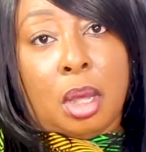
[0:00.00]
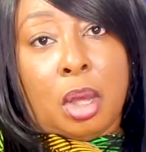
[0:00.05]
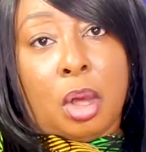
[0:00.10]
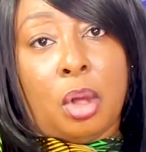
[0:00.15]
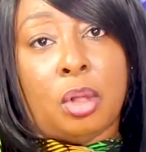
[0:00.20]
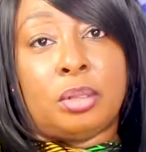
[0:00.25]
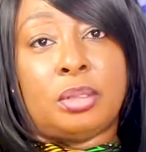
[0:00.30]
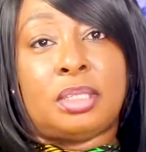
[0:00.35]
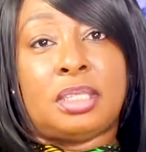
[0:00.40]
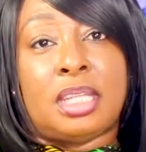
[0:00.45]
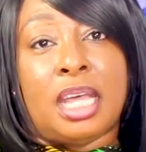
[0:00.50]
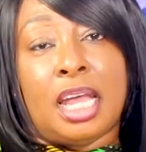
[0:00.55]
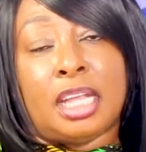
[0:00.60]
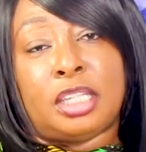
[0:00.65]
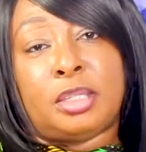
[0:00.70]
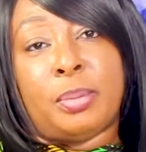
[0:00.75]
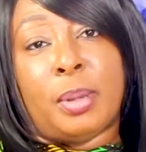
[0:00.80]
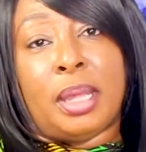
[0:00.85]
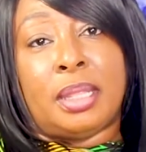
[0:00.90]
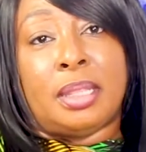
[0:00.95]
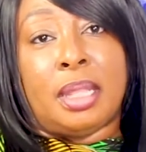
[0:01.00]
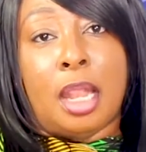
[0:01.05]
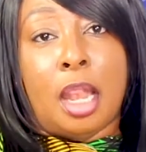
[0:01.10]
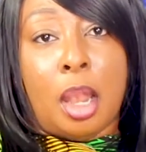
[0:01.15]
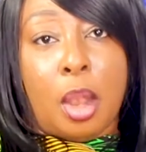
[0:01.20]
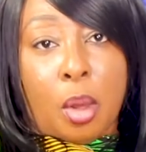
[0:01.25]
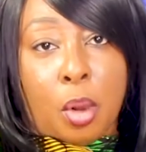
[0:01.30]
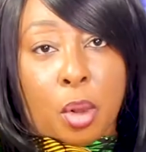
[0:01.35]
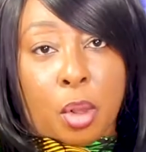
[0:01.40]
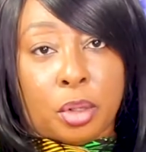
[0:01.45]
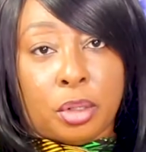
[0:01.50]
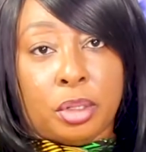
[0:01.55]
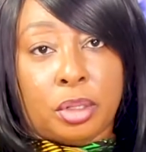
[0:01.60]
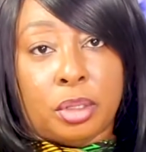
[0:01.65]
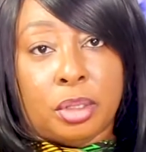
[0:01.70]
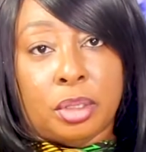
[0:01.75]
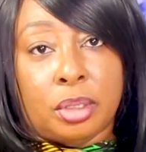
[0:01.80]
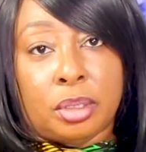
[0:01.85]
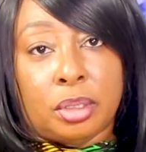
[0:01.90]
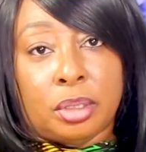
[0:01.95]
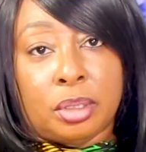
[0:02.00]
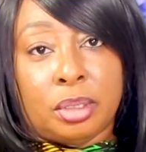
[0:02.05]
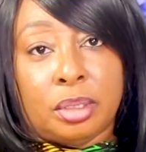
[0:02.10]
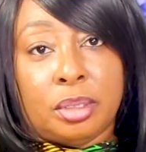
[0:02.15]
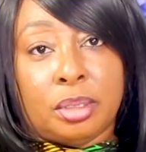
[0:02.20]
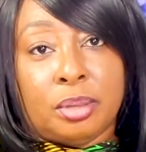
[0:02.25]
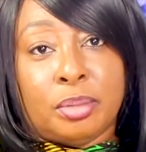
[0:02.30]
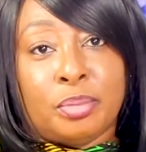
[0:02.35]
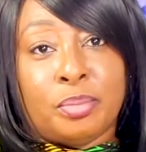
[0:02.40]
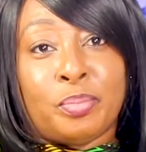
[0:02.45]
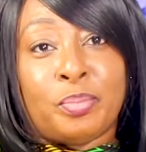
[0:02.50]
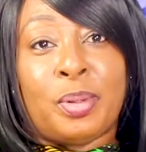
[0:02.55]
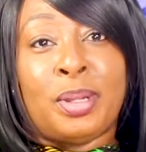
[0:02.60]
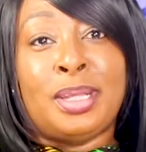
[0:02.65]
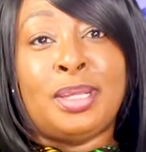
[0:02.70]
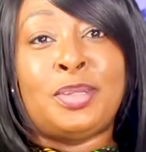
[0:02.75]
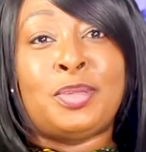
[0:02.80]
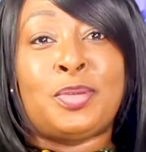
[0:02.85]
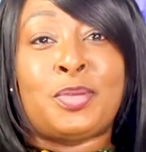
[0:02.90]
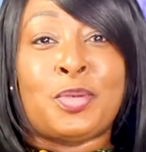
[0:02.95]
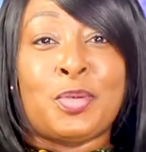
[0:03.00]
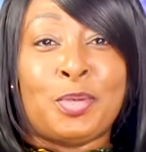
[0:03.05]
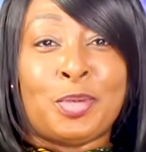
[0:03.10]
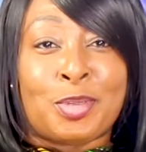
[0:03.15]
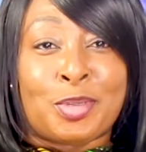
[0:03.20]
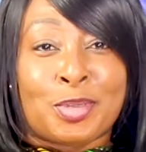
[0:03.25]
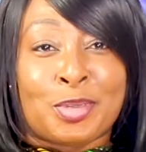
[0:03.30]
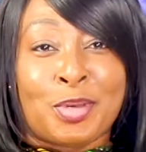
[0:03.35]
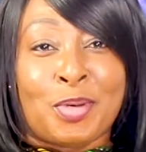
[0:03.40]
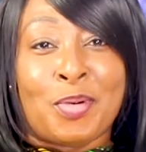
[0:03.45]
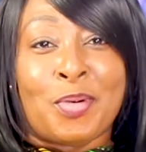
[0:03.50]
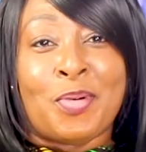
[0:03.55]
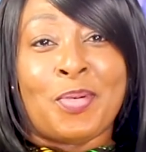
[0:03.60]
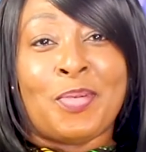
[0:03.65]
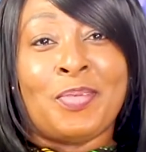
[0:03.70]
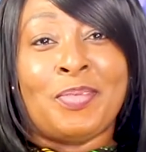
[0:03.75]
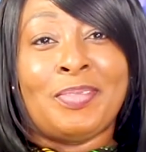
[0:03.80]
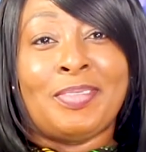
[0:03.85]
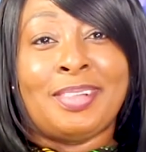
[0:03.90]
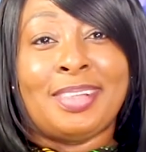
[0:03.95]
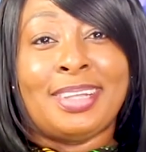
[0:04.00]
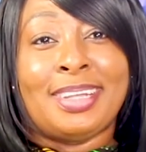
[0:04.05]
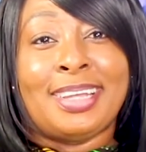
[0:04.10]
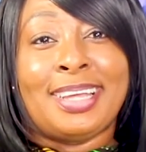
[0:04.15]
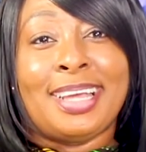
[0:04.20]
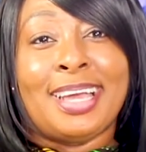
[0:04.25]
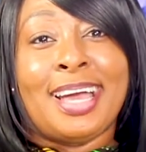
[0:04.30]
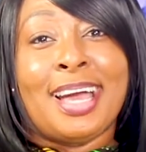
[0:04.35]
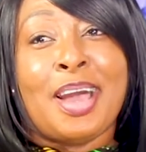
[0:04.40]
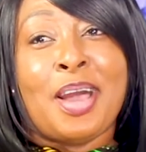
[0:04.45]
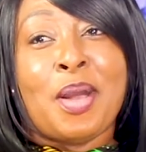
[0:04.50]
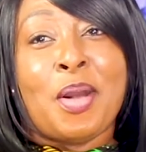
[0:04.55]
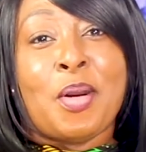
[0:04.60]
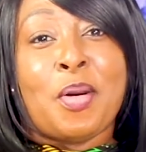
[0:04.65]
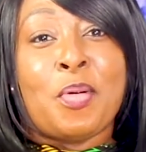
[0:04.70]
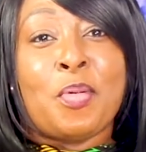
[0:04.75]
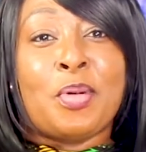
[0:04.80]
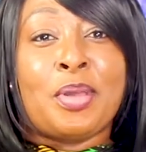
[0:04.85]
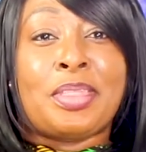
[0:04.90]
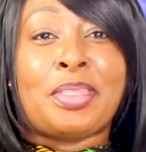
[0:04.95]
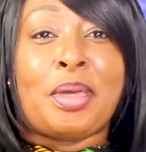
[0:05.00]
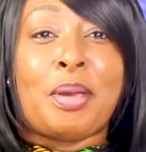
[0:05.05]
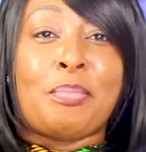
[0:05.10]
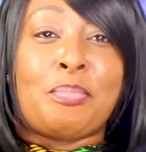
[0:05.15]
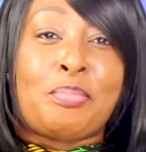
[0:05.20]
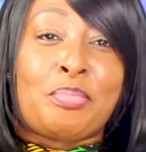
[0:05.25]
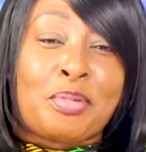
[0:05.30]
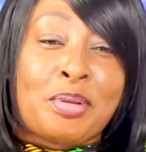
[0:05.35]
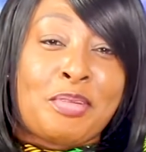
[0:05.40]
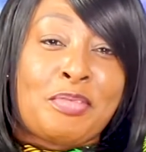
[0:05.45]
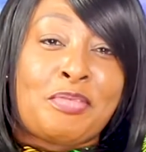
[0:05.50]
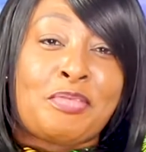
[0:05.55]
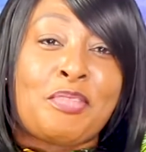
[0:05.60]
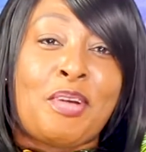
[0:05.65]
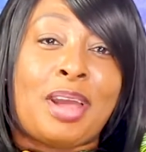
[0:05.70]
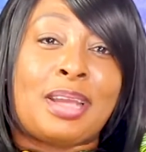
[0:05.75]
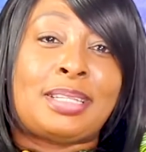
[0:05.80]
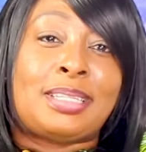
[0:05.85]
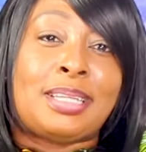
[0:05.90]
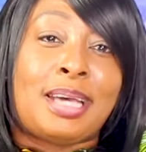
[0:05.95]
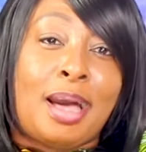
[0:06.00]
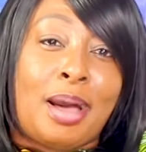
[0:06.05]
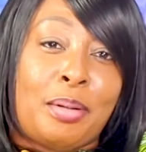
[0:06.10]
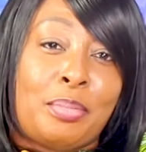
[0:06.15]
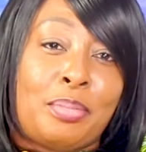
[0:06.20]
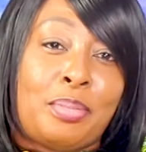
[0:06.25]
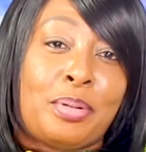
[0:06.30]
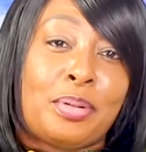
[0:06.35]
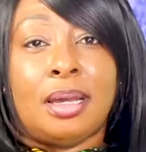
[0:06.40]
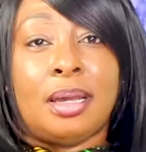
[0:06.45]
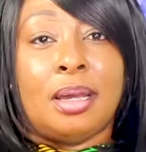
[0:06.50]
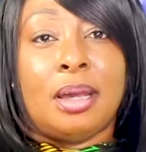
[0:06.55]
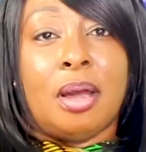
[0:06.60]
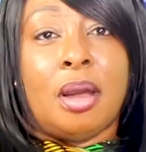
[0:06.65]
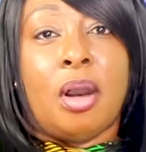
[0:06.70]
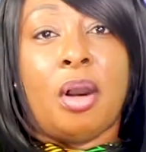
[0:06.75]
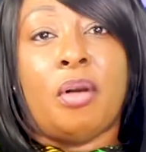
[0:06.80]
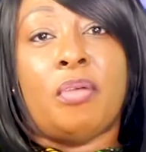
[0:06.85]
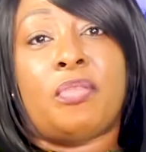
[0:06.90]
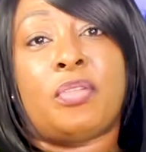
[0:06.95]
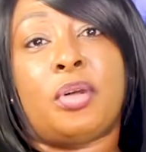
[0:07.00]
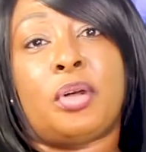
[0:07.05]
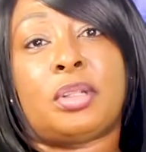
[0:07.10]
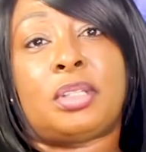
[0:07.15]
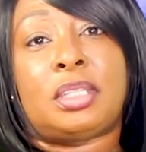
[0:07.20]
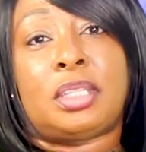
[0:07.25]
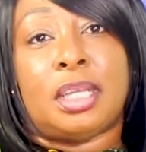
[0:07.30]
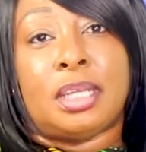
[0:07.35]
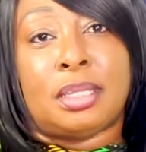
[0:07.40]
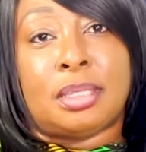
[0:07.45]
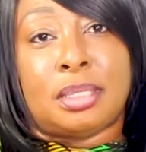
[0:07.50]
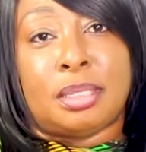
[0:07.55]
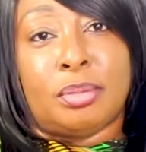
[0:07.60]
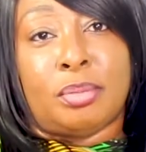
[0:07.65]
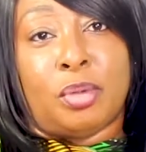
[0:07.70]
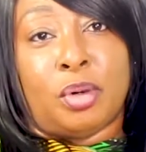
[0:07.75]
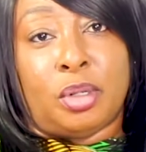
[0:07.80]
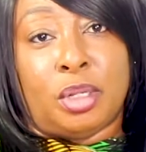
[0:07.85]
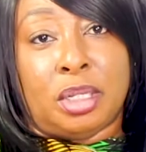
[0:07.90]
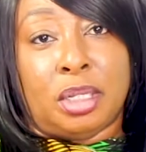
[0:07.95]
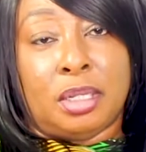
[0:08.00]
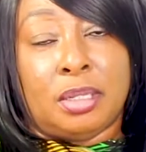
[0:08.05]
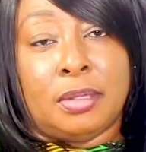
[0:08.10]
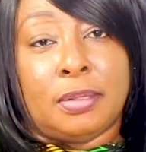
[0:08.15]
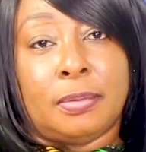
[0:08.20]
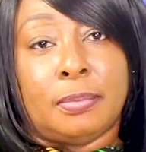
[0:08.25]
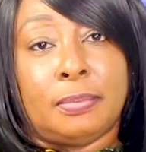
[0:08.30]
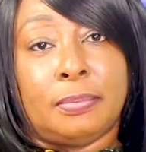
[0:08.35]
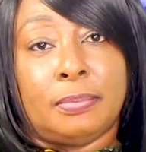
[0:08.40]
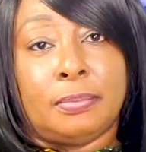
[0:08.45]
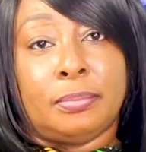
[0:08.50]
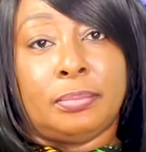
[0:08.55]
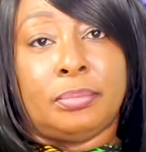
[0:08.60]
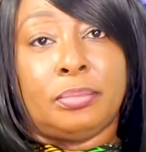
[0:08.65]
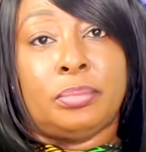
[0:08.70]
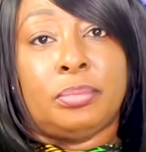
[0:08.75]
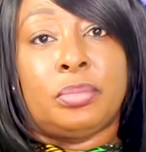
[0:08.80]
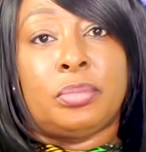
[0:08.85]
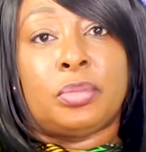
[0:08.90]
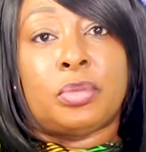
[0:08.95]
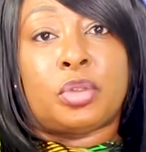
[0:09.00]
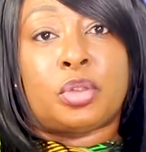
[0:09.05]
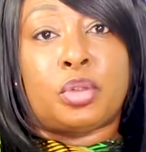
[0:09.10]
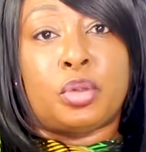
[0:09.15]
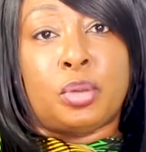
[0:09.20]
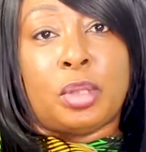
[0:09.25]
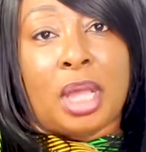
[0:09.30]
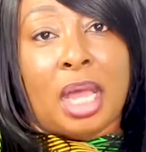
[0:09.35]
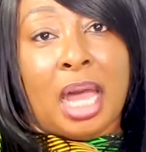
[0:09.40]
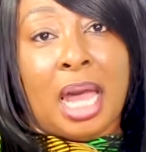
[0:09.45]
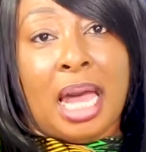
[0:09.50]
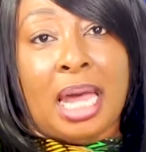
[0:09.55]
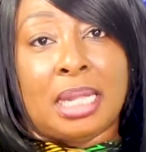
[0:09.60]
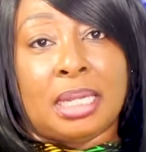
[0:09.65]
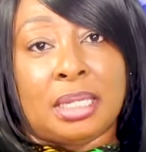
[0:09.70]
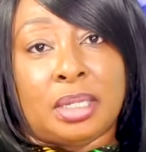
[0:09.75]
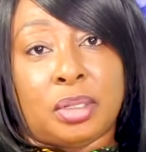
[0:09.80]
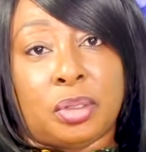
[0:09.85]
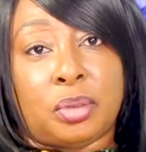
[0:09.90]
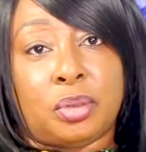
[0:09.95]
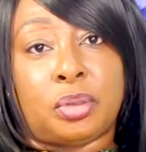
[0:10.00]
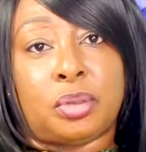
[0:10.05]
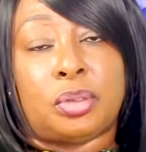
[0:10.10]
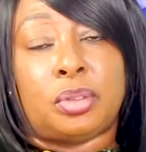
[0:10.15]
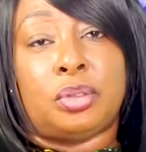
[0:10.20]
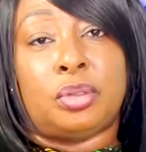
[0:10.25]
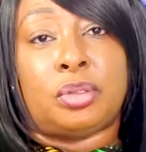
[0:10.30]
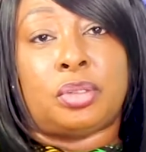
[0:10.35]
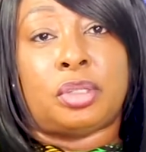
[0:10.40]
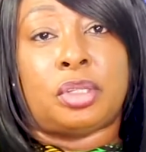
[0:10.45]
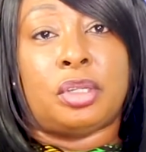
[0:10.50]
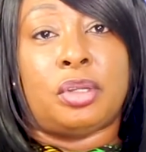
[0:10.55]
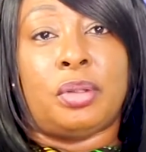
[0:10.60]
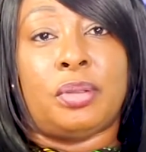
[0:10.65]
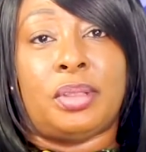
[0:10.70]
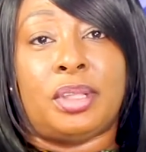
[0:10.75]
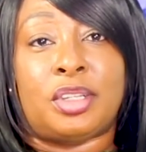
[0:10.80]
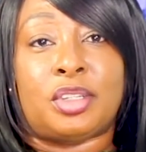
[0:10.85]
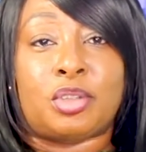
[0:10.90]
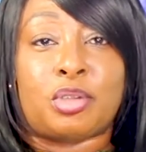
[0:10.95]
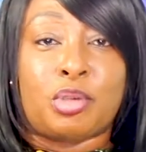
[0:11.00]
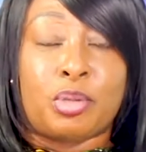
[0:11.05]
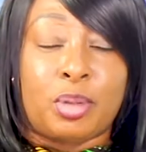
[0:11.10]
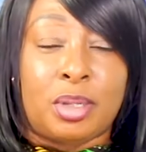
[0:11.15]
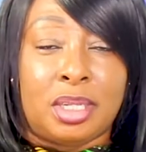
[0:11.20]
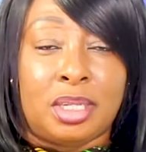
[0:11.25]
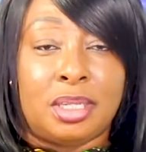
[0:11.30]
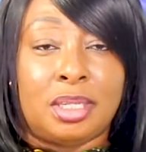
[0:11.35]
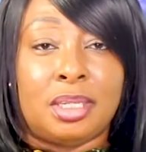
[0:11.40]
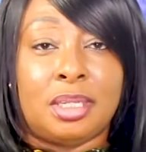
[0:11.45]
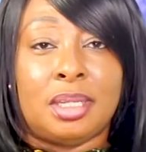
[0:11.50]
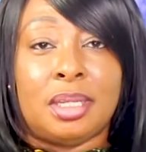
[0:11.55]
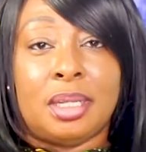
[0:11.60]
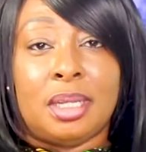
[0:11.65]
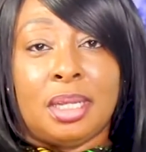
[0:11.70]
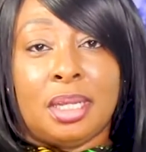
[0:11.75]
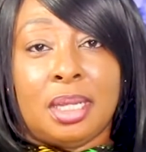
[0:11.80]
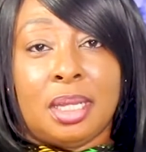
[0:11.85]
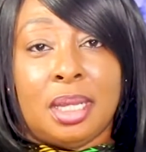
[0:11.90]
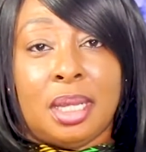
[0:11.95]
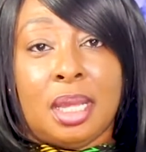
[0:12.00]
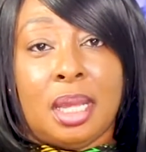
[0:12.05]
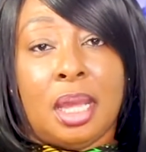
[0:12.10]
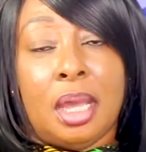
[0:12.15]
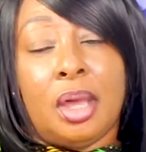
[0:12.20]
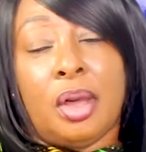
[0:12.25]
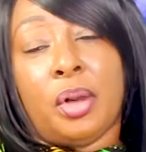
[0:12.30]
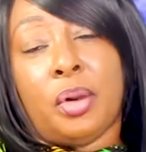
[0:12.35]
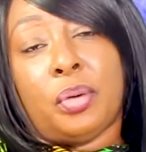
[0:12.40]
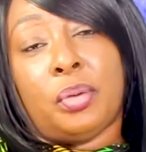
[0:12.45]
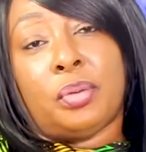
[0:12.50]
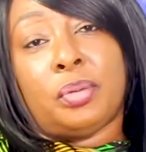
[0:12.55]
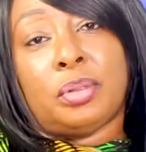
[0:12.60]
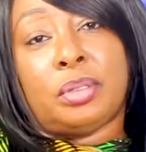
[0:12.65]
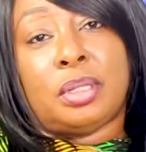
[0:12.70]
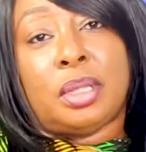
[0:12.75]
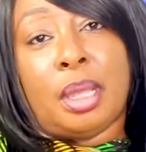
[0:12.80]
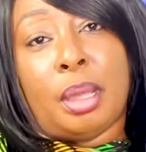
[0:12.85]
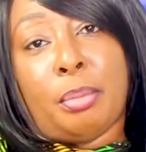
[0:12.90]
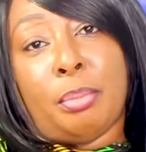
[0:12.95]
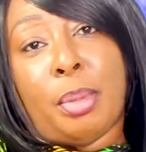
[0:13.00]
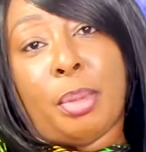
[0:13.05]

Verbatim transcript: on Touched by the Lord, please do so with a brief write up of your testimony to the handles you see on the screen, and we'll get